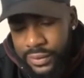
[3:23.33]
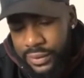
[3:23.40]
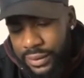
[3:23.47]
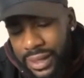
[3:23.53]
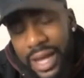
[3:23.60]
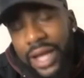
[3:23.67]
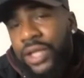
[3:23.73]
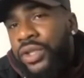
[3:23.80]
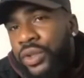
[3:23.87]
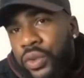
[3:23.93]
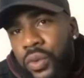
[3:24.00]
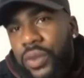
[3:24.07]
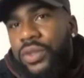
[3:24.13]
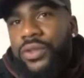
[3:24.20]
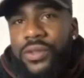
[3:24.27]
nice
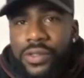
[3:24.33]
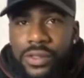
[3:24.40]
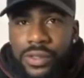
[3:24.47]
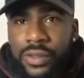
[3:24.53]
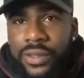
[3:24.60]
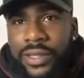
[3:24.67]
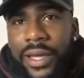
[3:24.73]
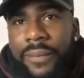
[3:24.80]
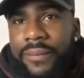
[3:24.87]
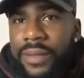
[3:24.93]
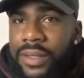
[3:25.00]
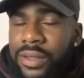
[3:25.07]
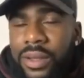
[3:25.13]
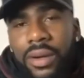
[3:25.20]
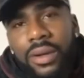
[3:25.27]
short drill song. Get
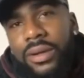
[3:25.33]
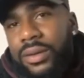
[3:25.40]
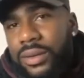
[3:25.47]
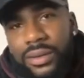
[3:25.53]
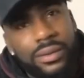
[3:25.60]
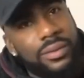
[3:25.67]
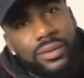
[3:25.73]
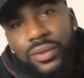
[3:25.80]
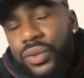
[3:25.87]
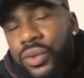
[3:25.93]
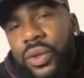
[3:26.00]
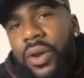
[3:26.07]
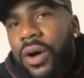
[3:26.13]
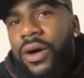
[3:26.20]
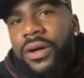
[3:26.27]
me, not
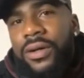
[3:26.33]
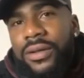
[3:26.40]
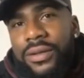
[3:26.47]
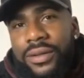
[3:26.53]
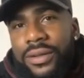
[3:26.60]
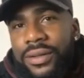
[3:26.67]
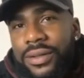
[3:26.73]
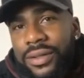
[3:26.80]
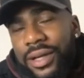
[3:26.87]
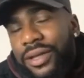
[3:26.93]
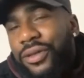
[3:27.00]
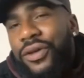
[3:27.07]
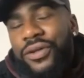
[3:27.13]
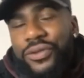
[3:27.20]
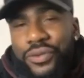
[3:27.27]
too long
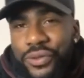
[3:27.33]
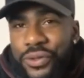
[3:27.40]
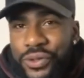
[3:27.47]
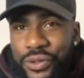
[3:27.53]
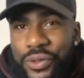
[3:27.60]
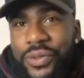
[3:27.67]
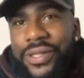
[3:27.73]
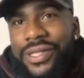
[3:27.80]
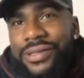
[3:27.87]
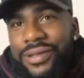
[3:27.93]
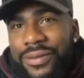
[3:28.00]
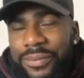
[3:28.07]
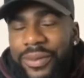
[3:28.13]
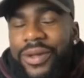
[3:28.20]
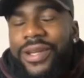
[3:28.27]
and not too short as
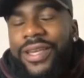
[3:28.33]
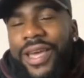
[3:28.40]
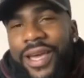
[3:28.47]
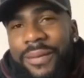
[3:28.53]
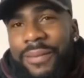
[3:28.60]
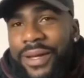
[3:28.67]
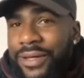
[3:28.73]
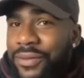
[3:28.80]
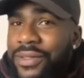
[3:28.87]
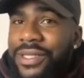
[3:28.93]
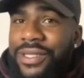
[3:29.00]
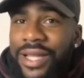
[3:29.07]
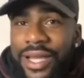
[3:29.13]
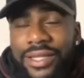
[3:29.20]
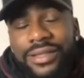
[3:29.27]
well. But yeah, man, it was a
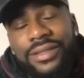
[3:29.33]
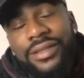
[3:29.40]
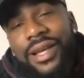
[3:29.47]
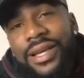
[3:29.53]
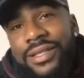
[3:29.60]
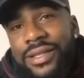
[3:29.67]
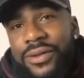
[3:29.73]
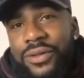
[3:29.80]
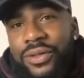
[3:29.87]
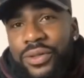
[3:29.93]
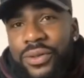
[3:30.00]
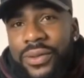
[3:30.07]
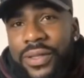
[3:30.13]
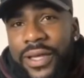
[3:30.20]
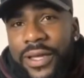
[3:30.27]
nice, nice little
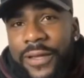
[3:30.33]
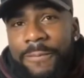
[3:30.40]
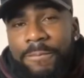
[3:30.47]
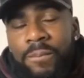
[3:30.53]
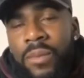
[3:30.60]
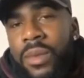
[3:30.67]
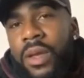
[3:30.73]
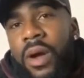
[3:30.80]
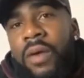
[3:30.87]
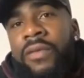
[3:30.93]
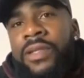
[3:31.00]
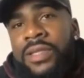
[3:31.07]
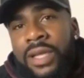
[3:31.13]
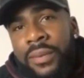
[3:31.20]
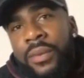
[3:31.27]
tune there.
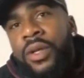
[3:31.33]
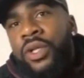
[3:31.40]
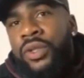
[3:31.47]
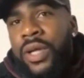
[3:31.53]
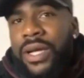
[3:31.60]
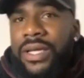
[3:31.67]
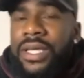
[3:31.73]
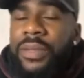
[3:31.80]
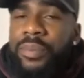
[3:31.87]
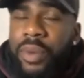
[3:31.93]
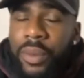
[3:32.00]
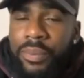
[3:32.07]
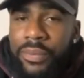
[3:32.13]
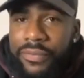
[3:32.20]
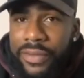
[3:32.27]
Obviously, I'm gonna try to keep
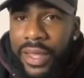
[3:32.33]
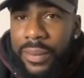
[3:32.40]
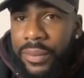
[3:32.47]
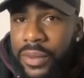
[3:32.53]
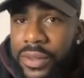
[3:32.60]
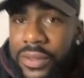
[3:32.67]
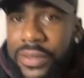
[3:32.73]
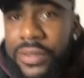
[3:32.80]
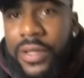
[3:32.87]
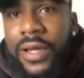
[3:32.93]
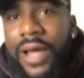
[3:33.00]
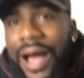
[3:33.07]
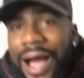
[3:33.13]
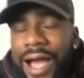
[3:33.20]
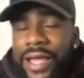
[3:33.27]
up with them because
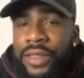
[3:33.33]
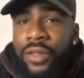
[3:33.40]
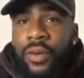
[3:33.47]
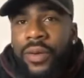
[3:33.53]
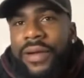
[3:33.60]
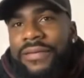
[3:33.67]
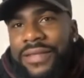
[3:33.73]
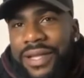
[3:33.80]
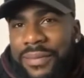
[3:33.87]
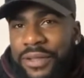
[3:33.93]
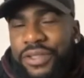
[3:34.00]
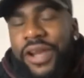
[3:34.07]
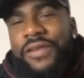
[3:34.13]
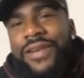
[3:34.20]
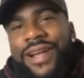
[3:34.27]
I know every time I
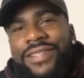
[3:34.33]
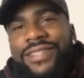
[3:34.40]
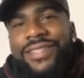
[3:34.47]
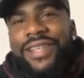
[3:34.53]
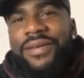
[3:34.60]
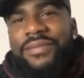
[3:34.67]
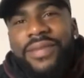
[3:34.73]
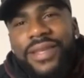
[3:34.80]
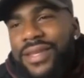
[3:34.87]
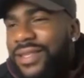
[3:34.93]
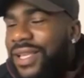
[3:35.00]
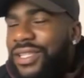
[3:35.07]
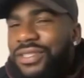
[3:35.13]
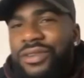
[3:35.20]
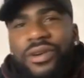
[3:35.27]
try to react to them,
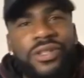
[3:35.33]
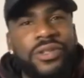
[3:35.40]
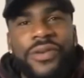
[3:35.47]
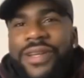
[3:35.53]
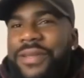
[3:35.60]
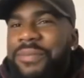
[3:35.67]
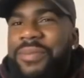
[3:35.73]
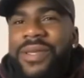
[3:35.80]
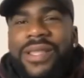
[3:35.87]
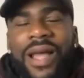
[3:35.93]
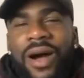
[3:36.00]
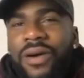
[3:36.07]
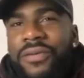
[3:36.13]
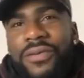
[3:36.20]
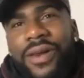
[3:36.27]
the song's already been
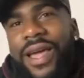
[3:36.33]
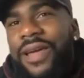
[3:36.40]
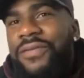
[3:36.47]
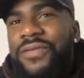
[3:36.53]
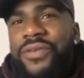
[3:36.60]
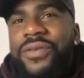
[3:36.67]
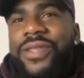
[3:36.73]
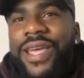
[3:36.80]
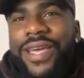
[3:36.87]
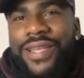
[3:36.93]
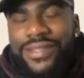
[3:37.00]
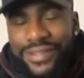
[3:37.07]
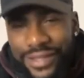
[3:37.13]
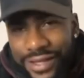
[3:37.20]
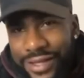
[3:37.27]
out for like a few
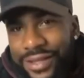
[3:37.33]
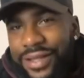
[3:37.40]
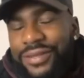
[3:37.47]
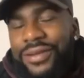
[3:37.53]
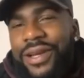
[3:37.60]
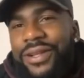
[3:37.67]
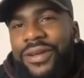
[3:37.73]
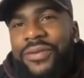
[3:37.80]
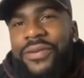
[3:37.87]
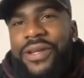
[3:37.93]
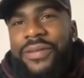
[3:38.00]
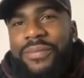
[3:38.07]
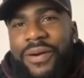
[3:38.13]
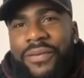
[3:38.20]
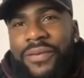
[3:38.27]
days. That's why I don't
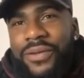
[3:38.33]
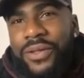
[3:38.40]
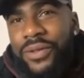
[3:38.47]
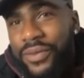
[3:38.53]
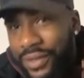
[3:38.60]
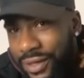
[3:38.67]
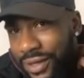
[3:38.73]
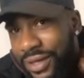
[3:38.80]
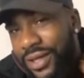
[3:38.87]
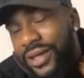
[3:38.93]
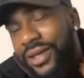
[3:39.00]
really bother doing it.